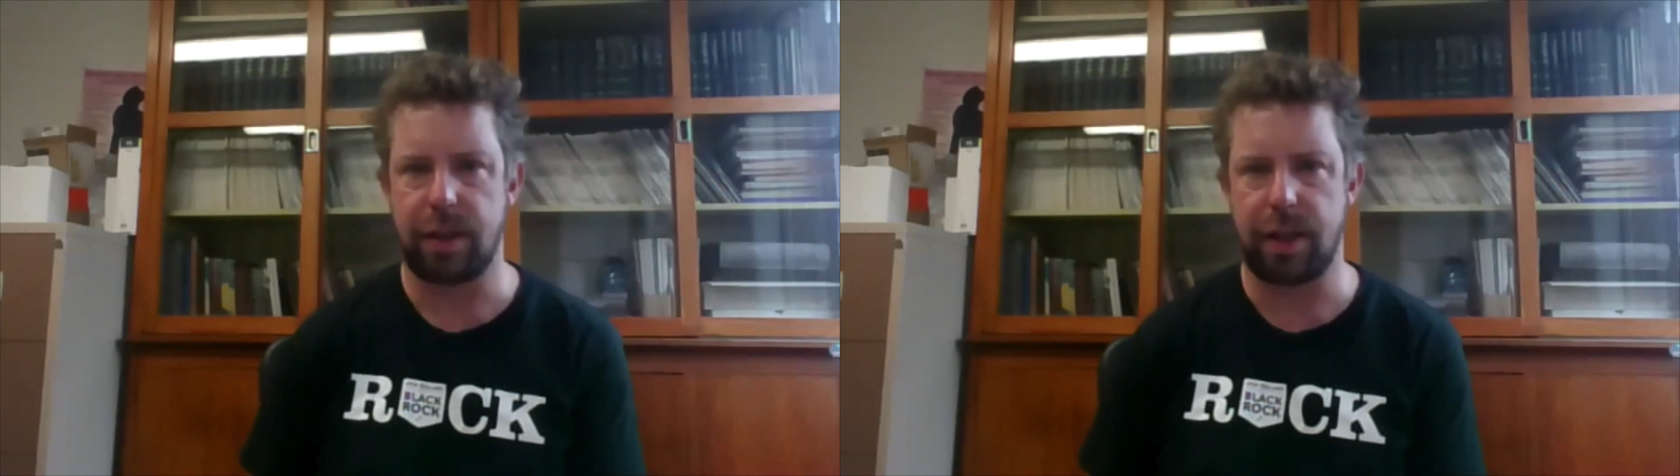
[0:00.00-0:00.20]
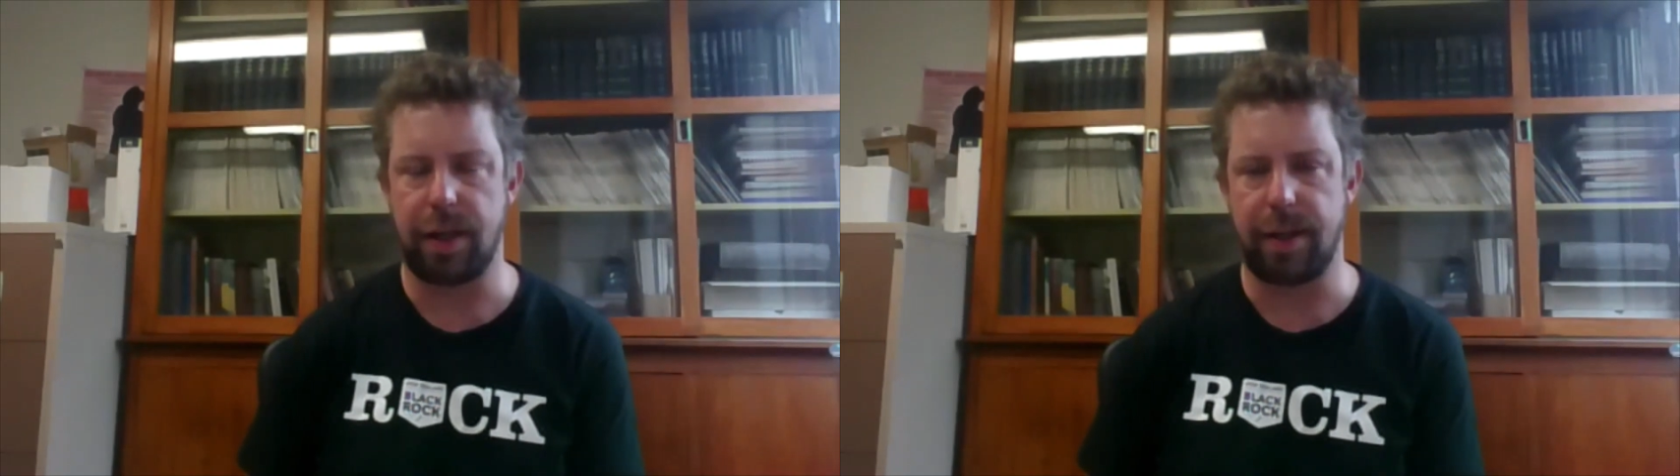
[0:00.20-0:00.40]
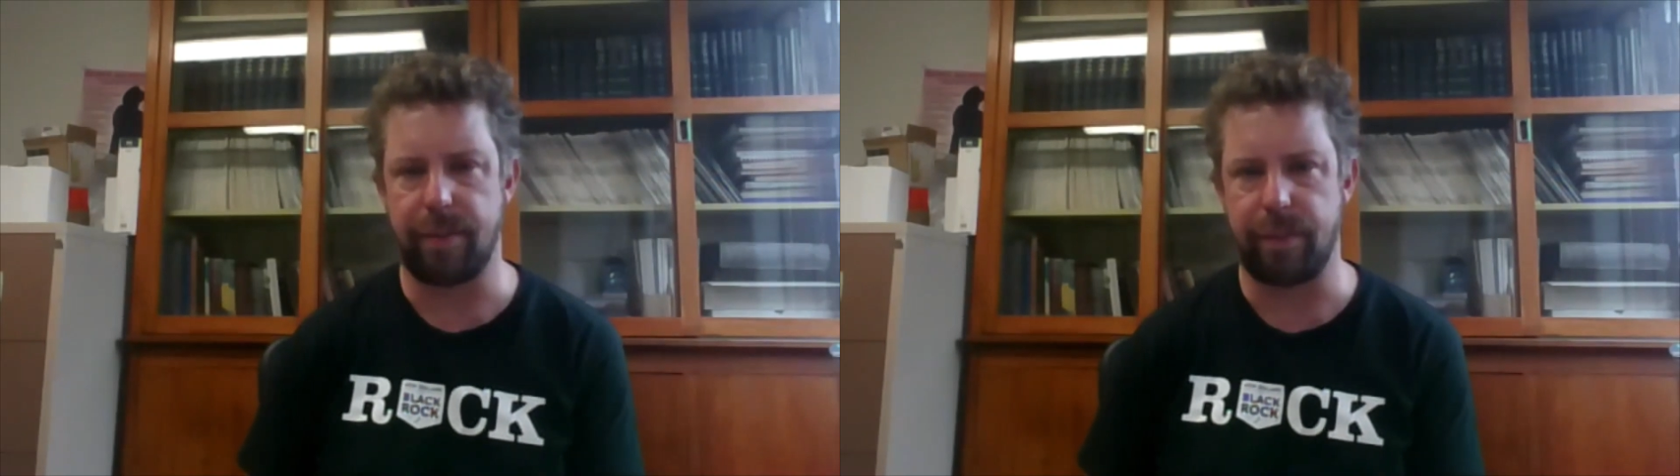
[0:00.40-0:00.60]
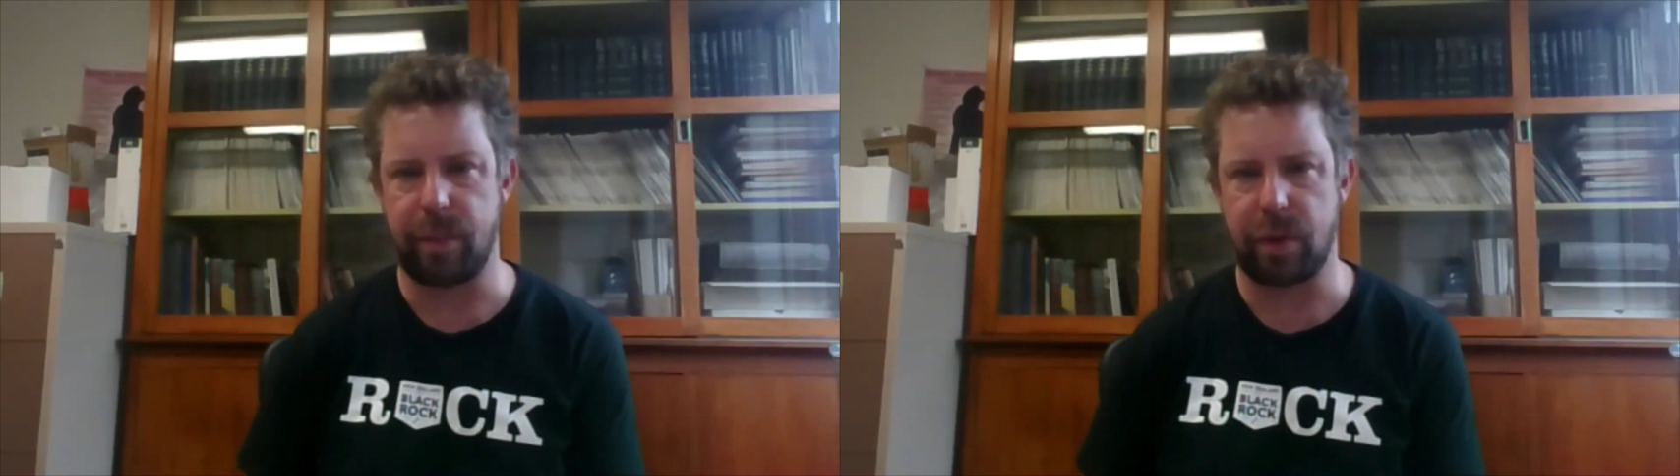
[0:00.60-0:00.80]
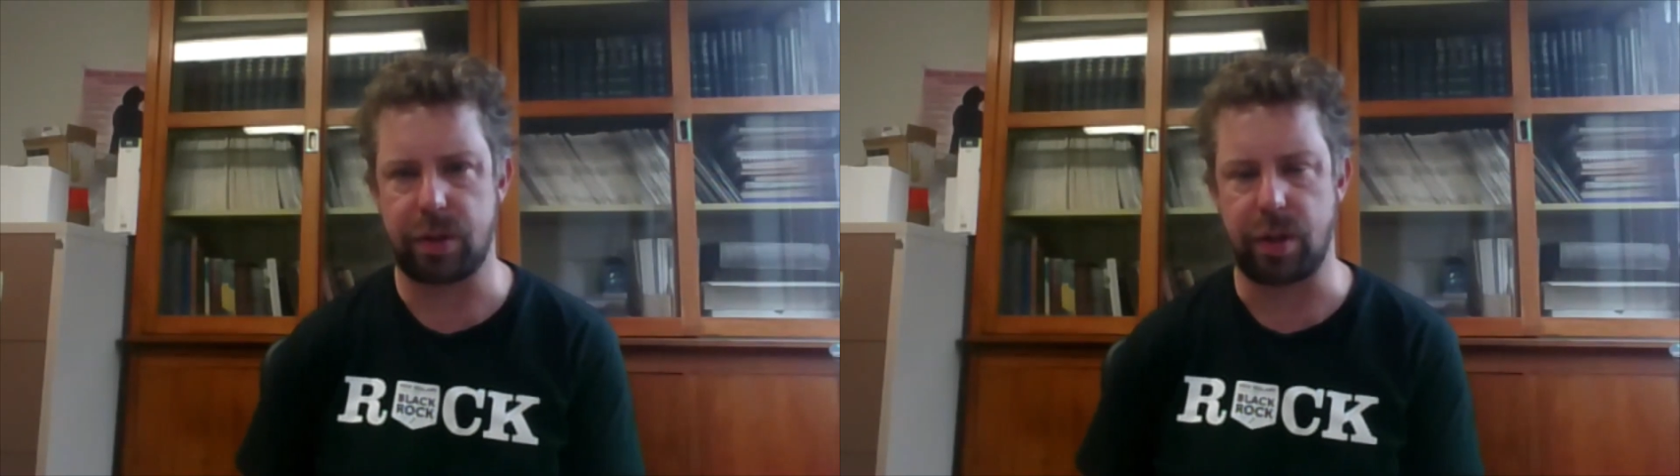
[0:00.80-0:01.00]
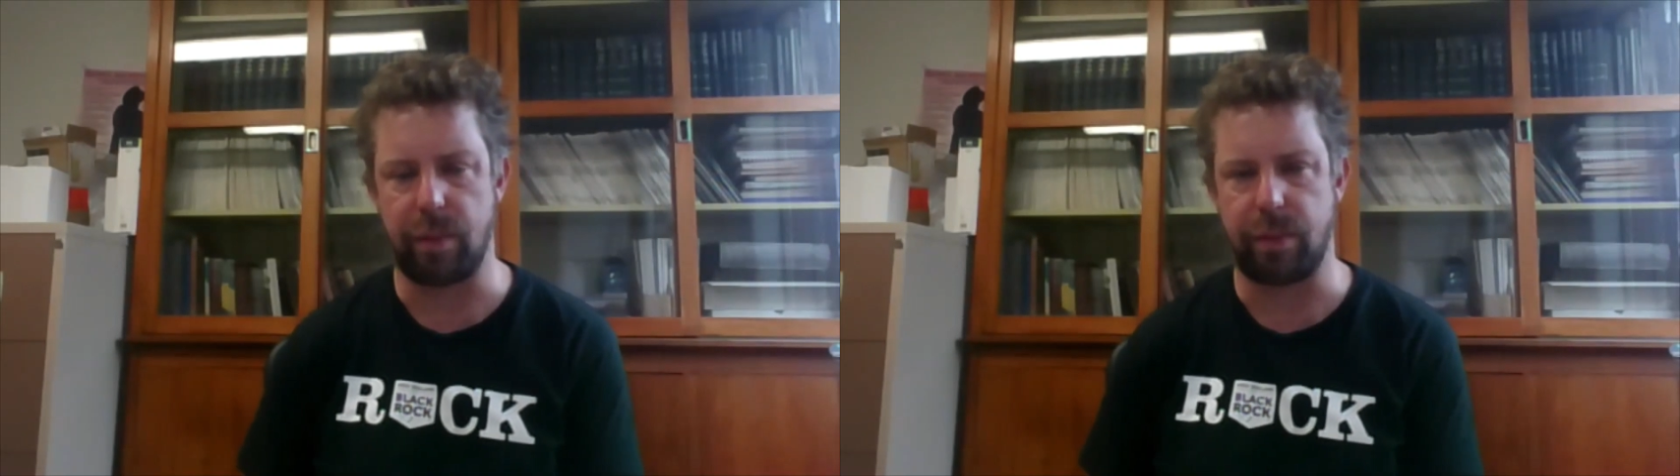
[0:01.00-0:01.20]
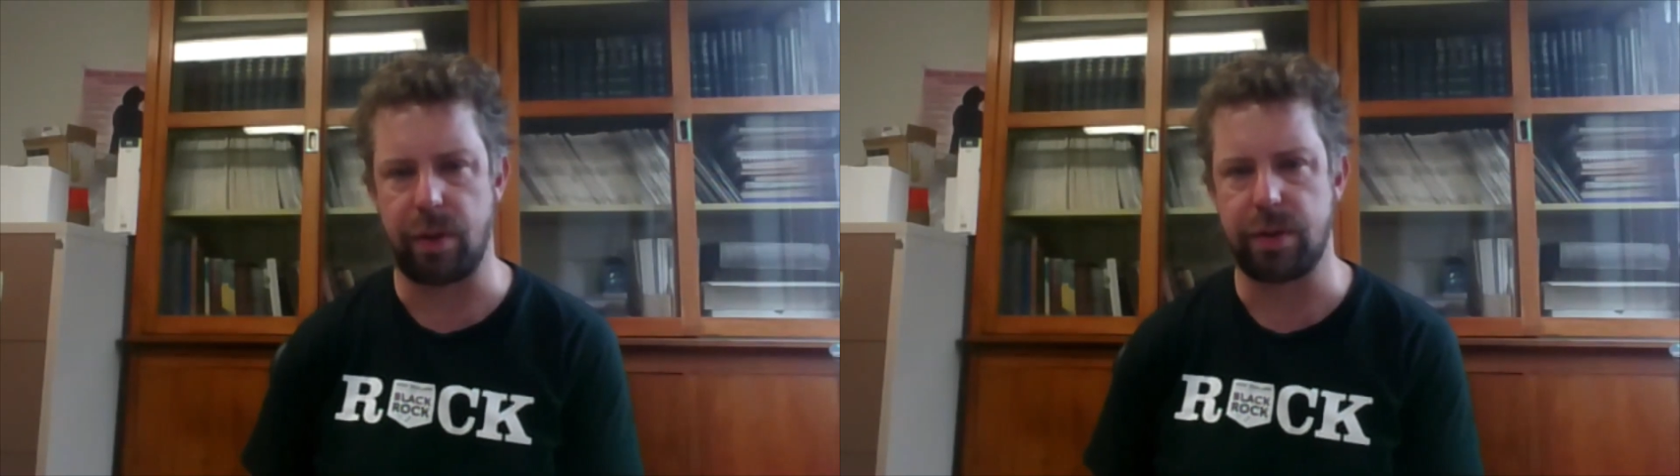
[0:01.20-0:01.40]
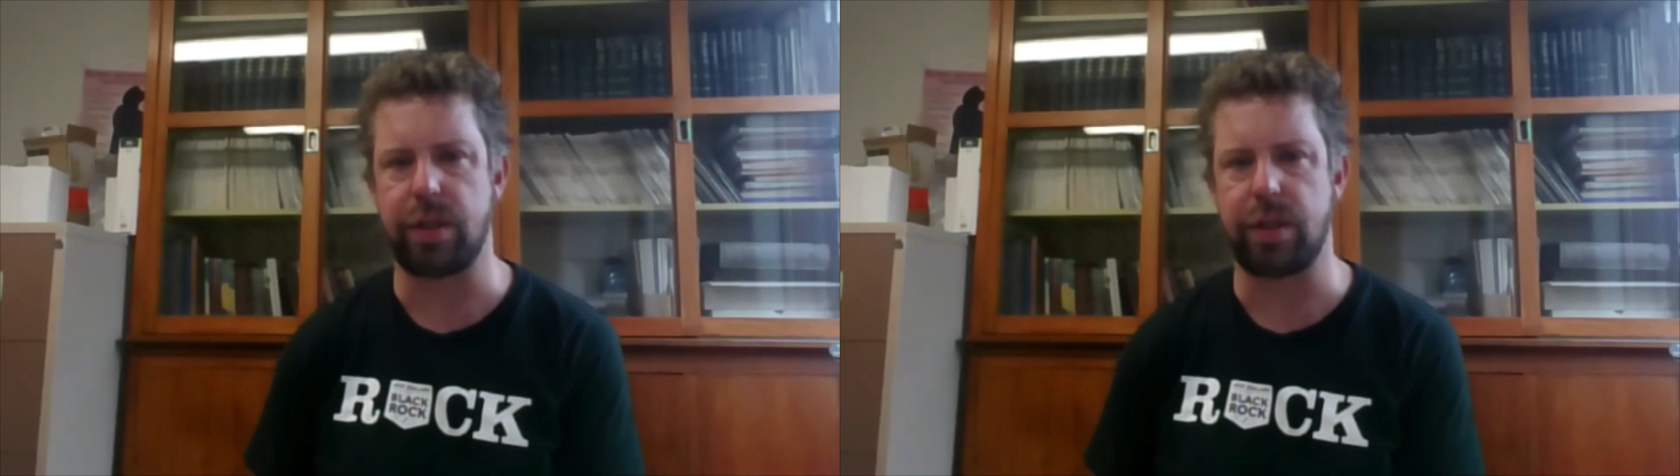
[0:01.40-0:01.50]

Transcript: type brews